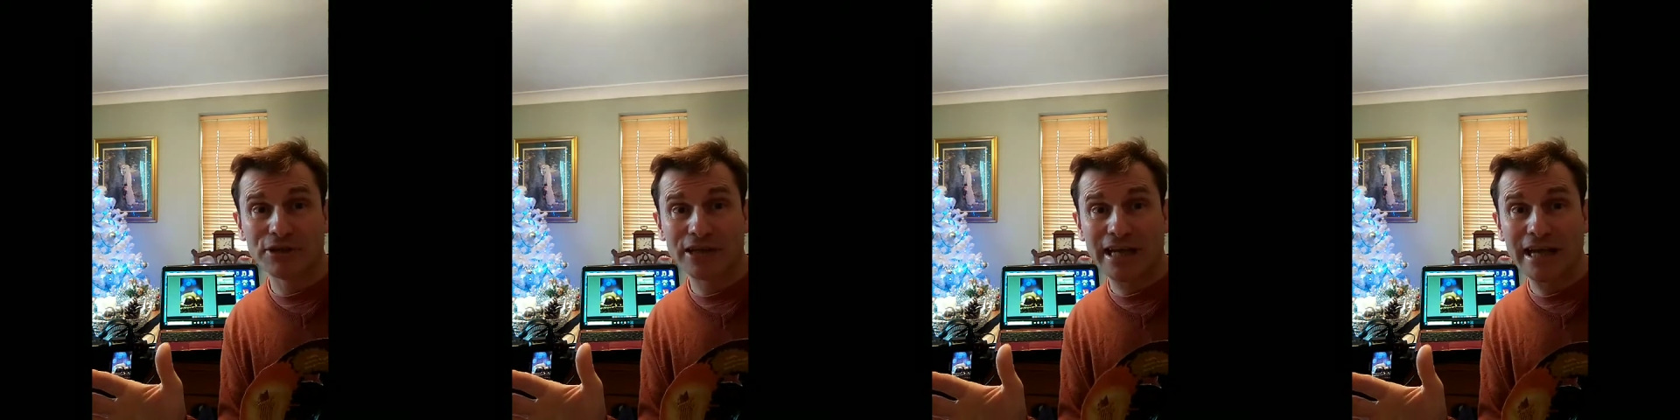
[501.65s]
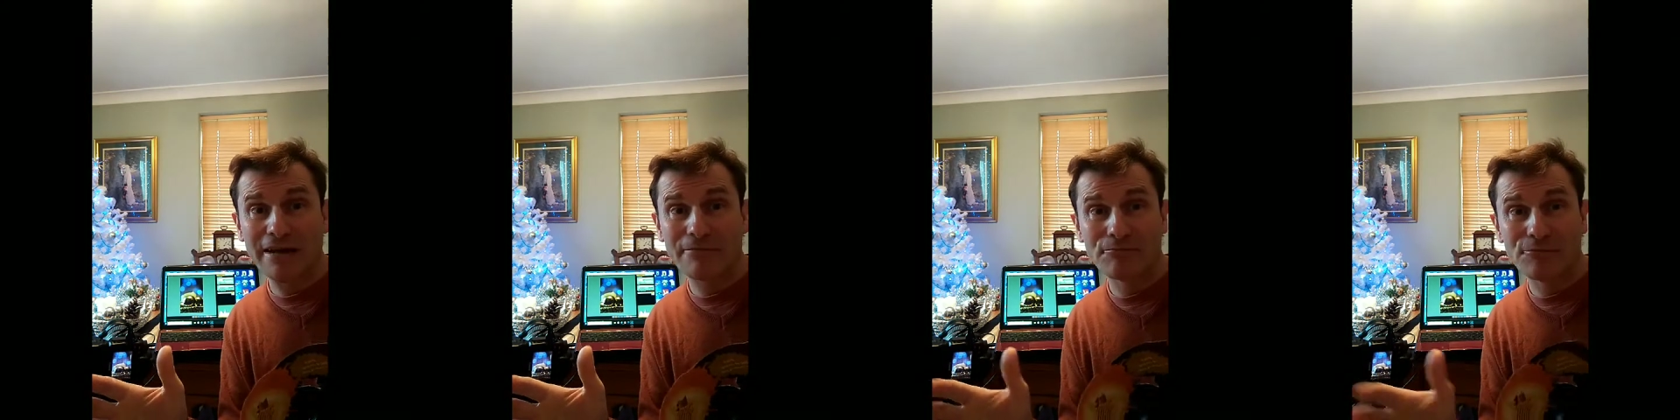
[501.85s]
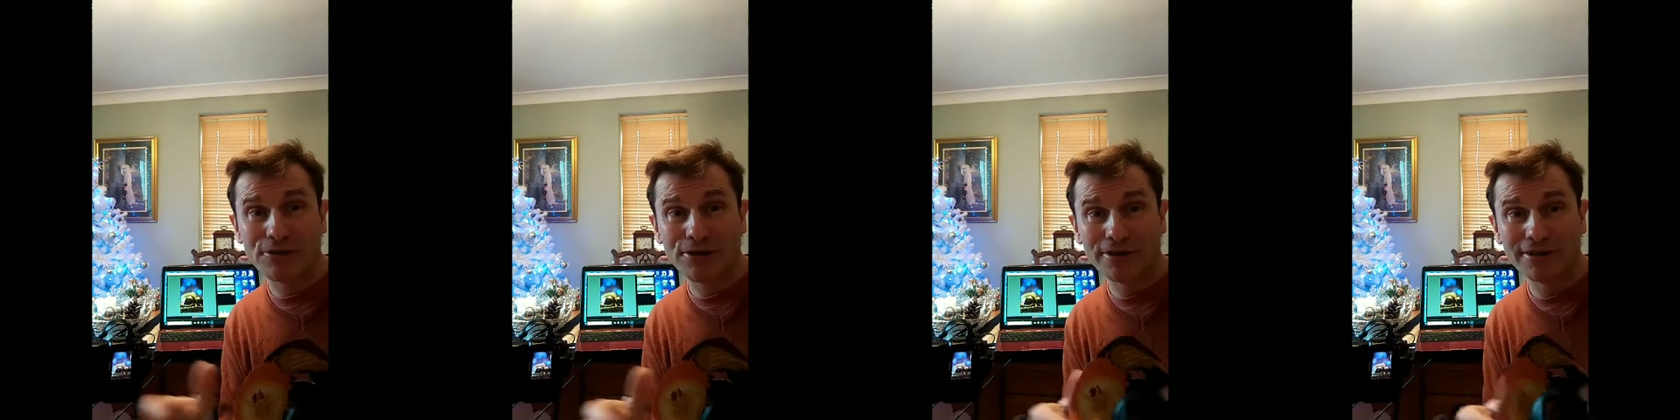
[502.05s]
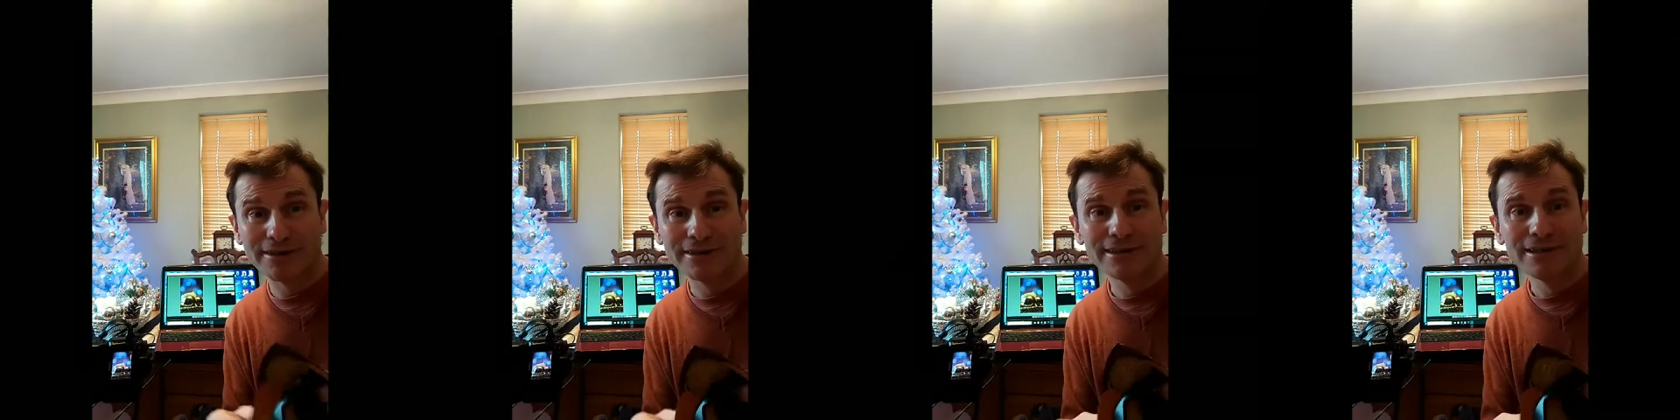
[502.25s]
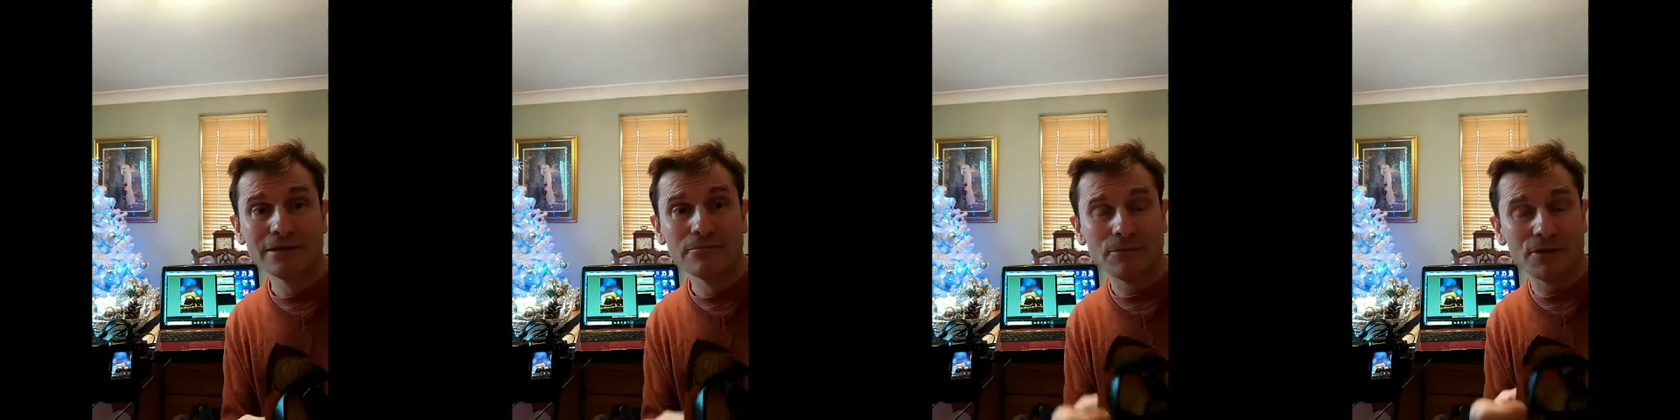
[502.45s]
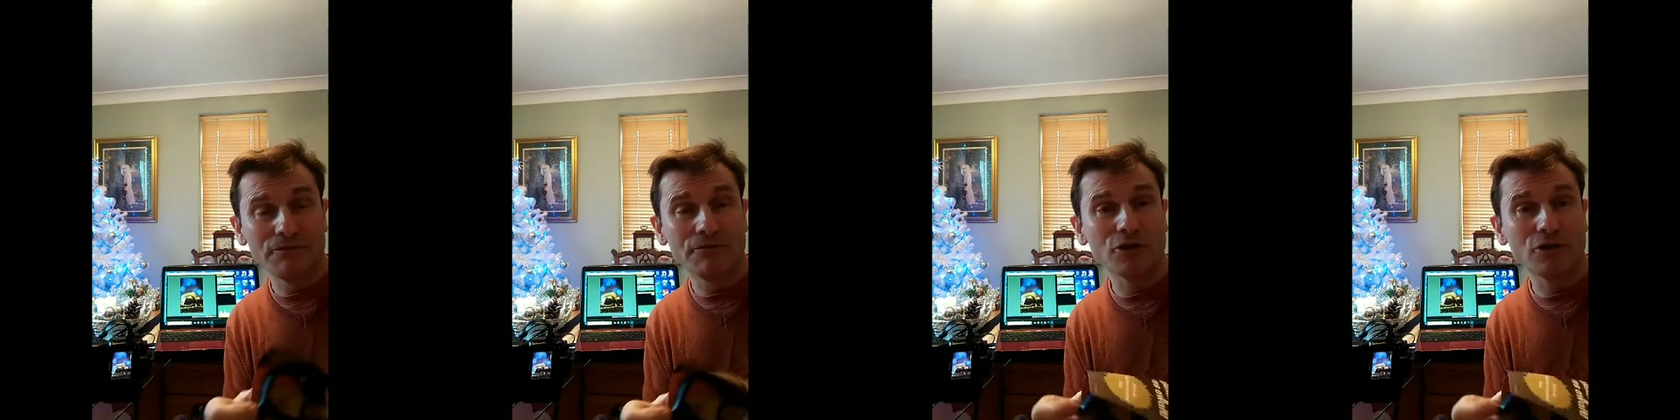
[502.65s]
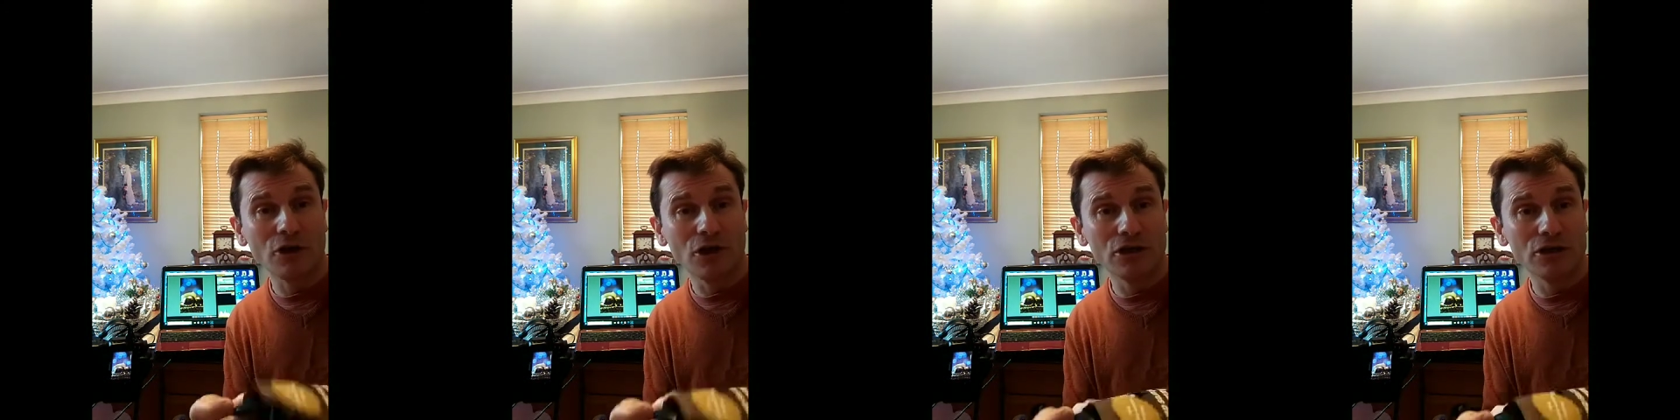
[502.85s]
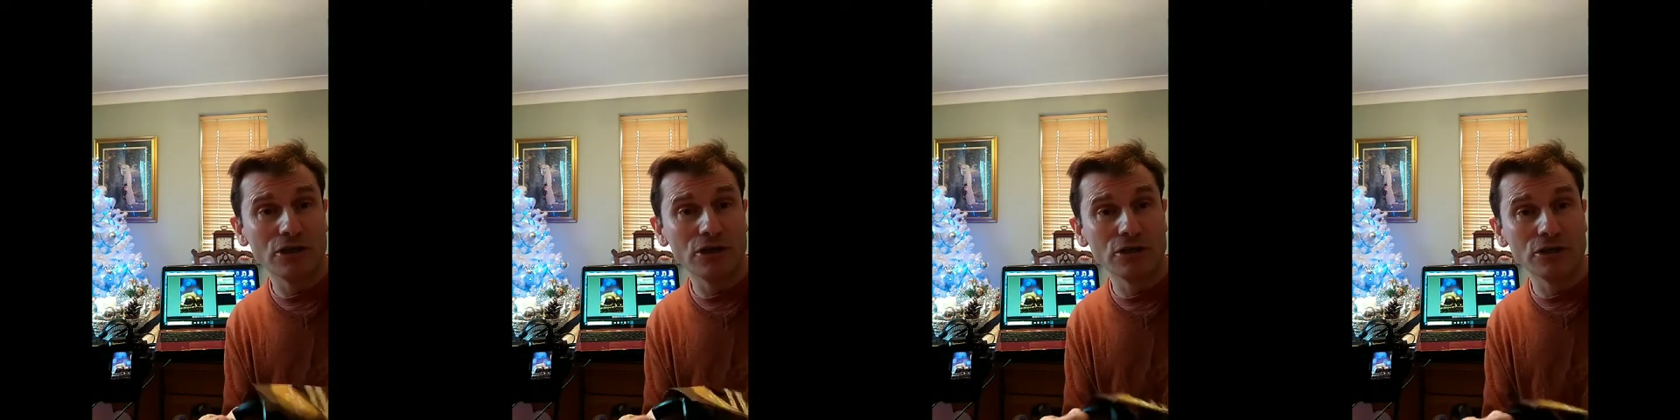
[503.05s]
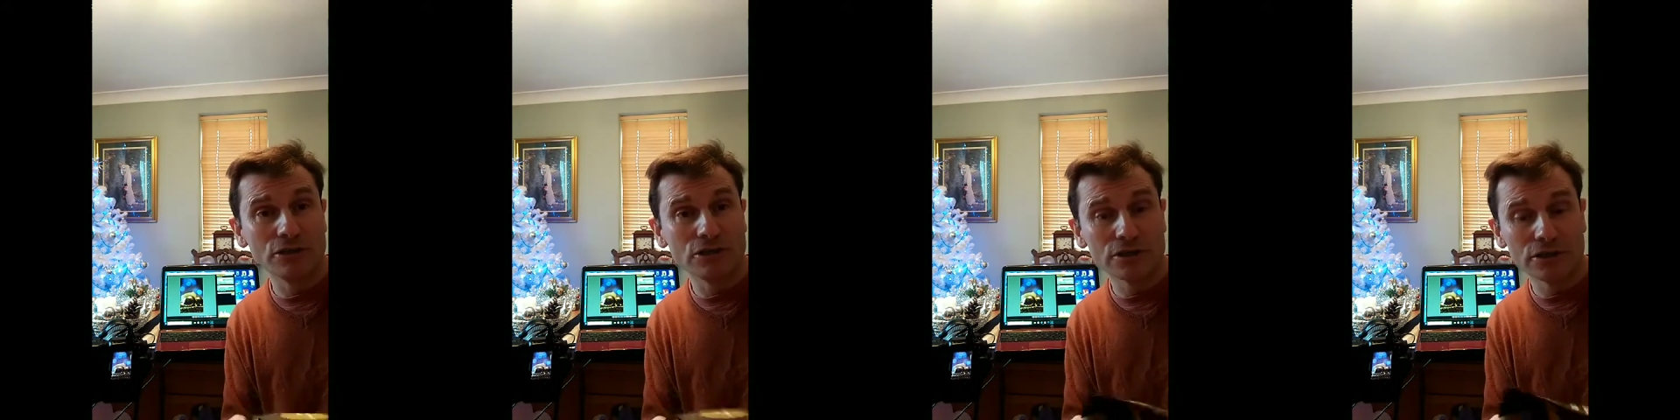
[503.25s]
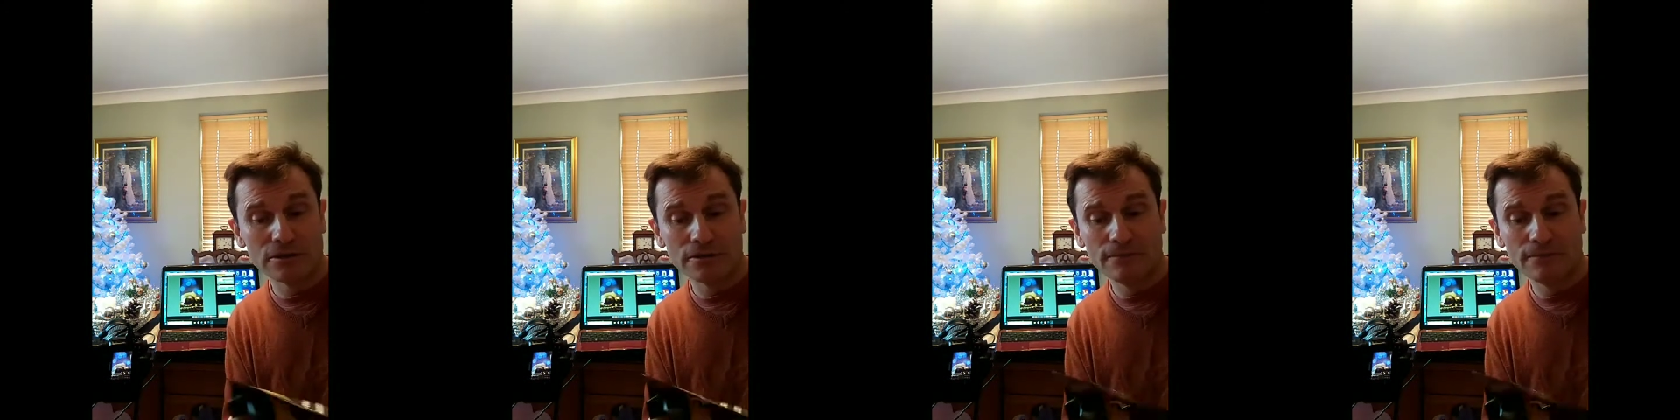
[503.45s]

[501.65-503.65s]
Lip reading: camera, but if you've got a hood,